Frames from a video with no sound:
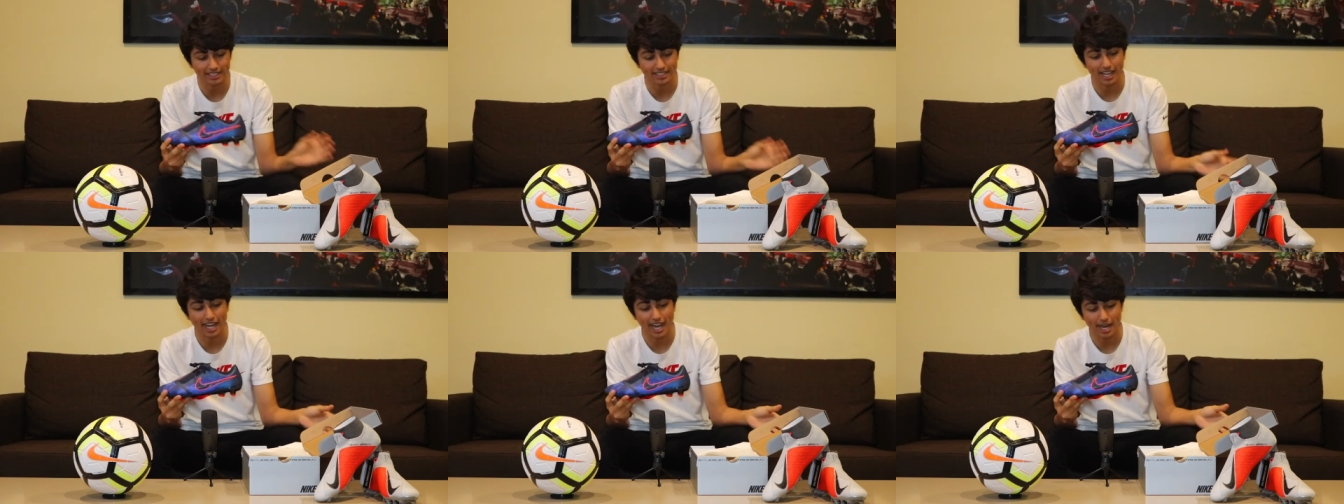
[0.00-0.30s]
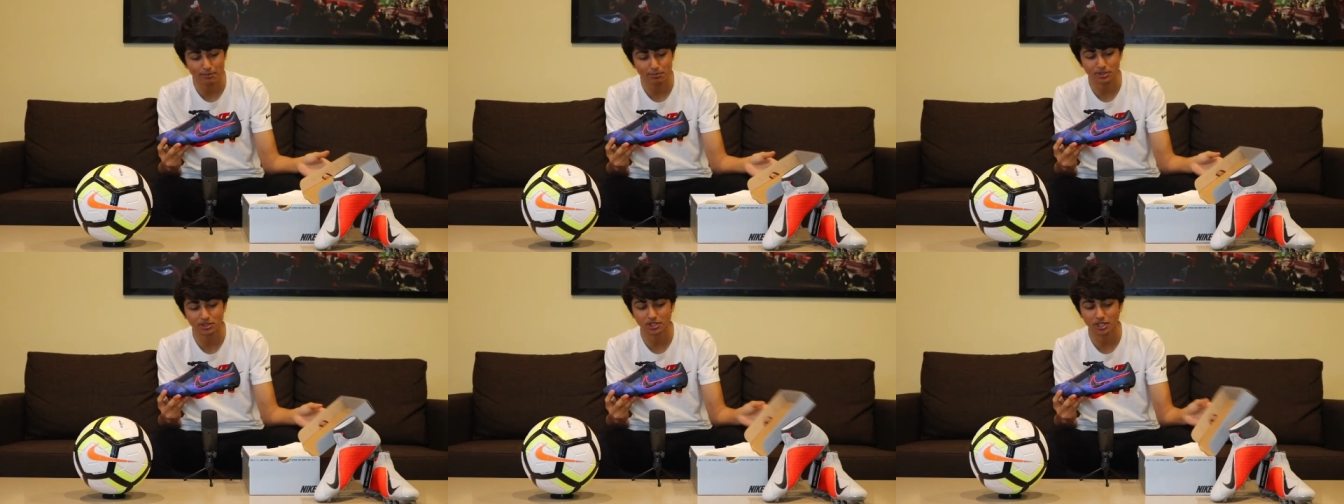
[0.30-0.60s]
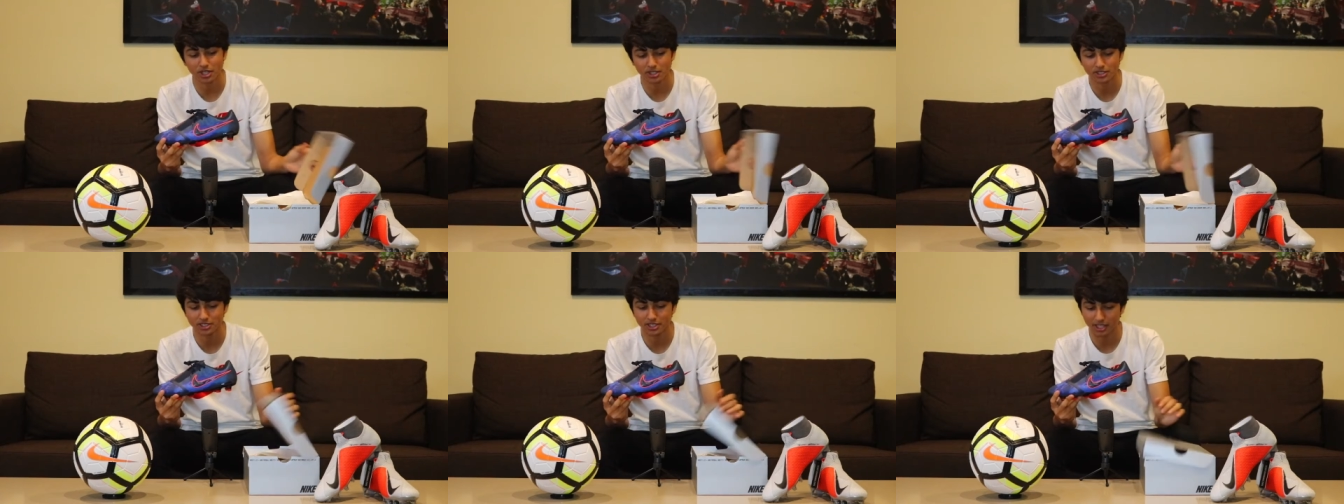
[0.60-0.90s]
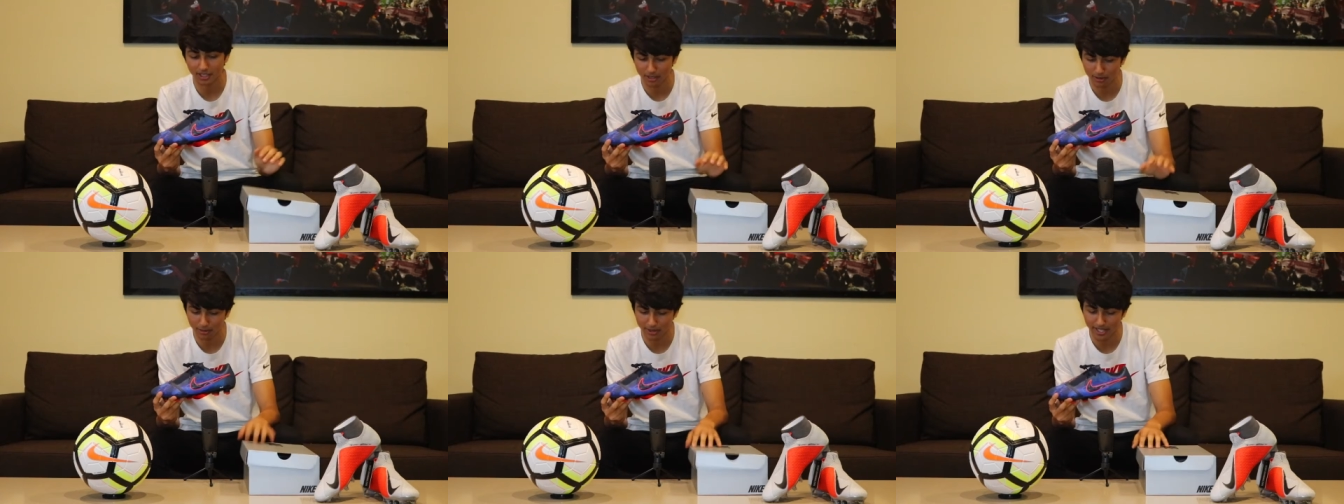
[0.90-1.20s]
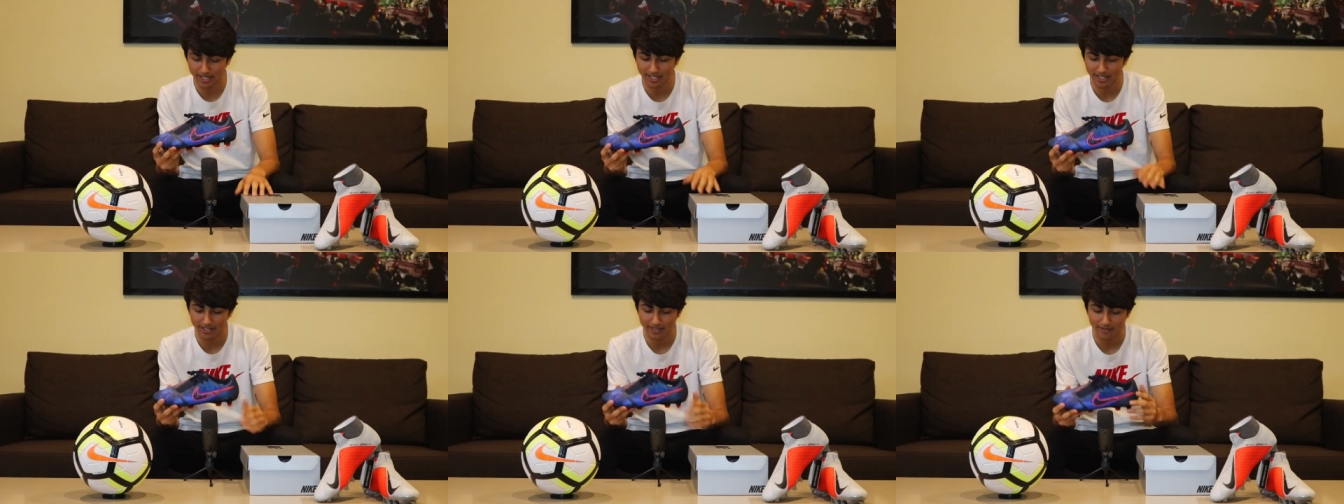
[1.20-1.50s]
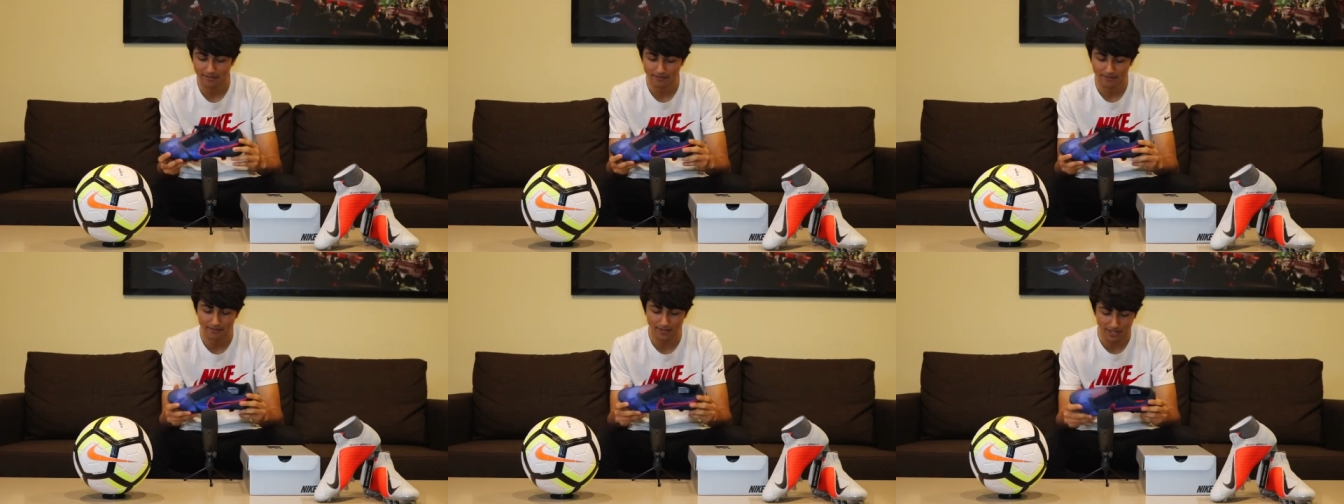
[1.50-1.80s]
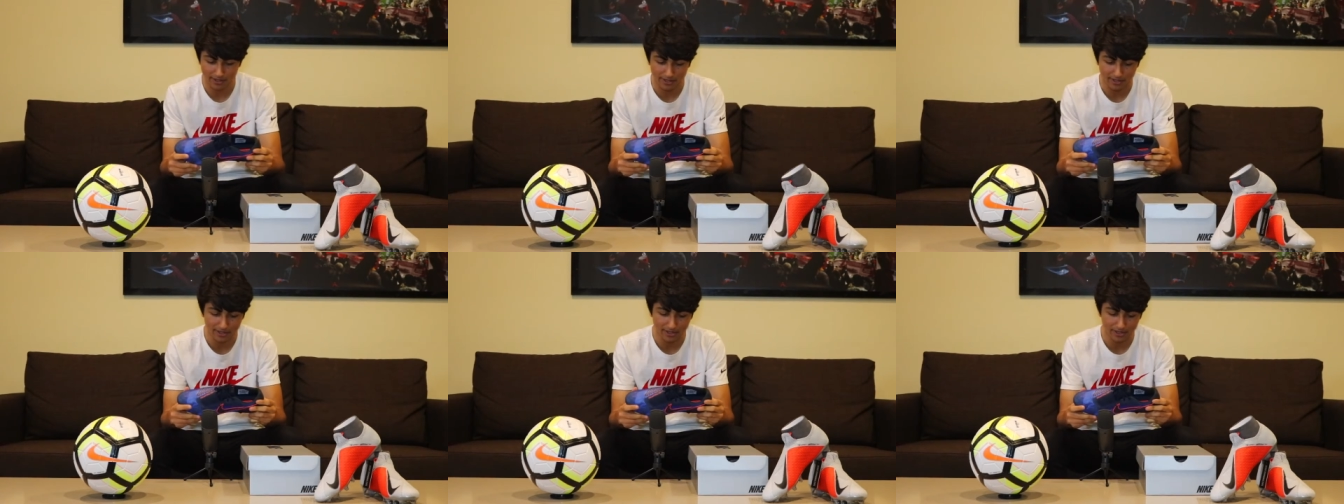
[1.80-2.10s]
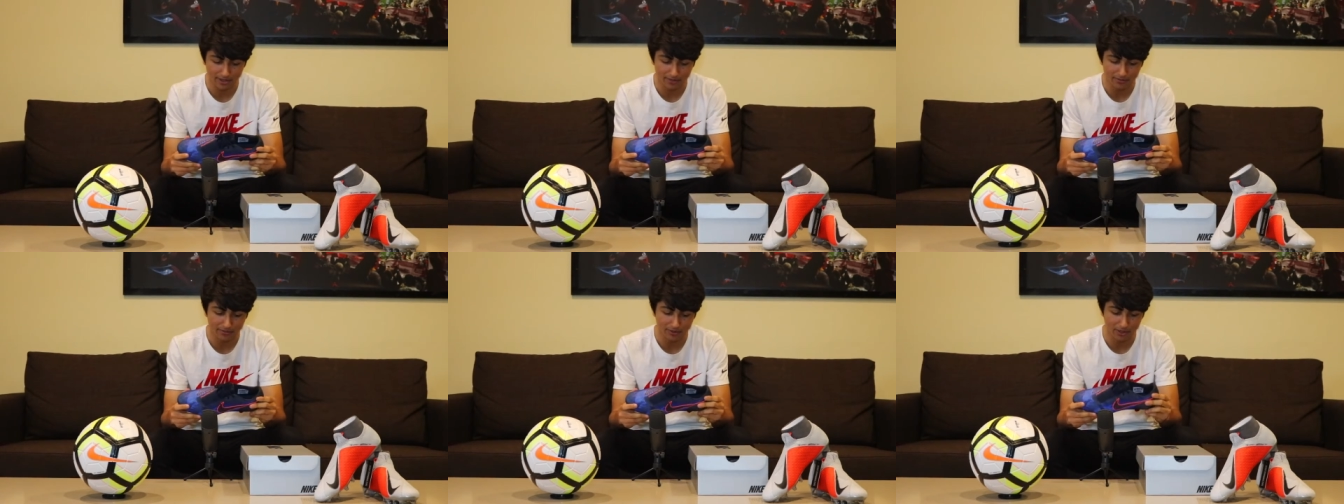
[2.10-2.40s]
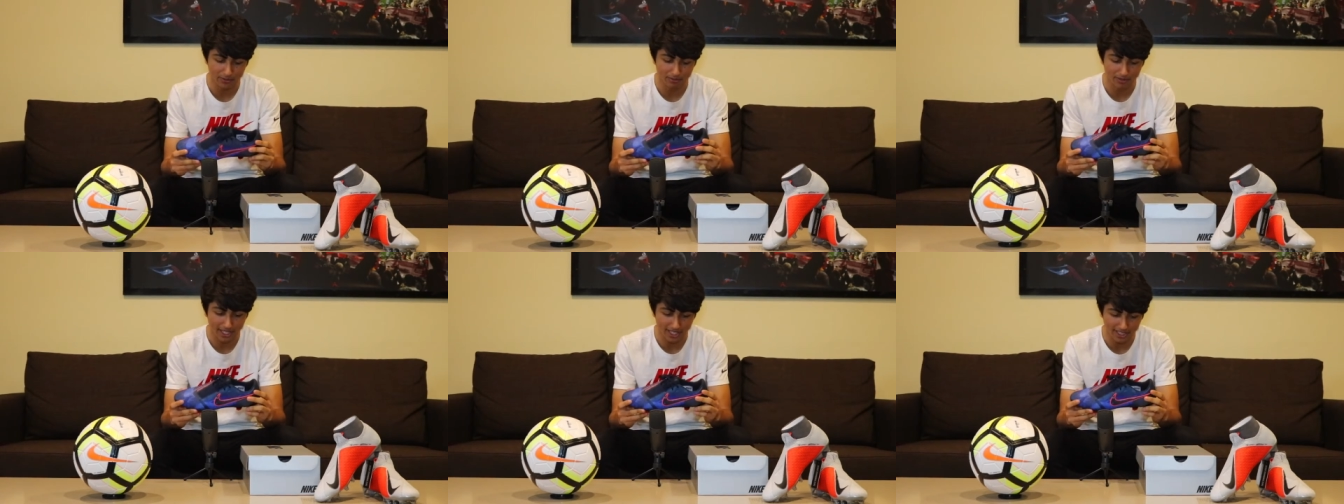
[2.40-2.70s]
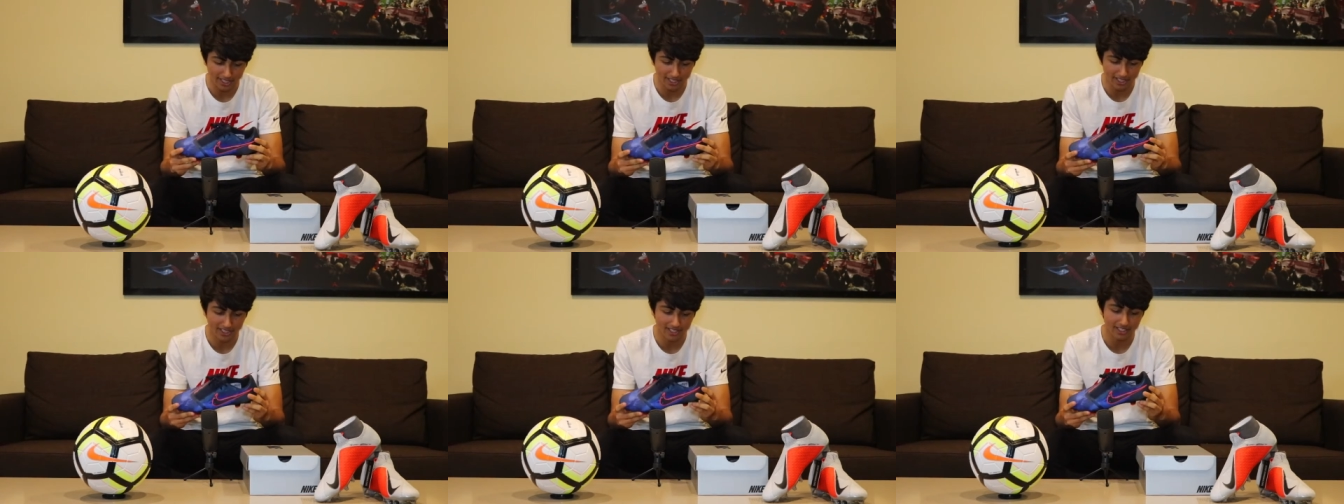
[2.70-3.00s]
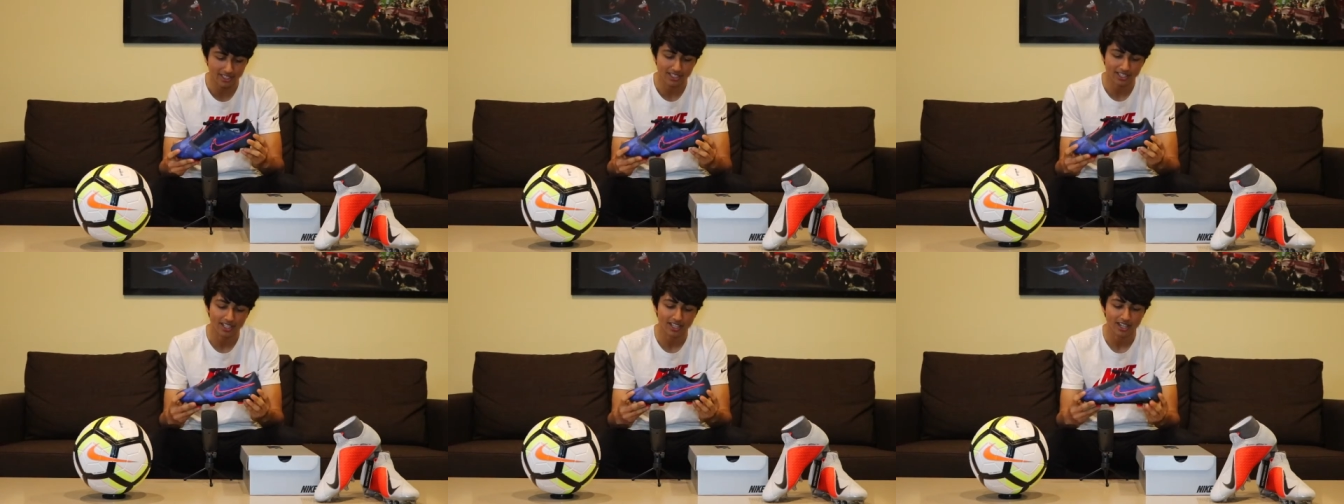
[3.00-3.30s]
in the Hypercharge colorway, very new from Nike.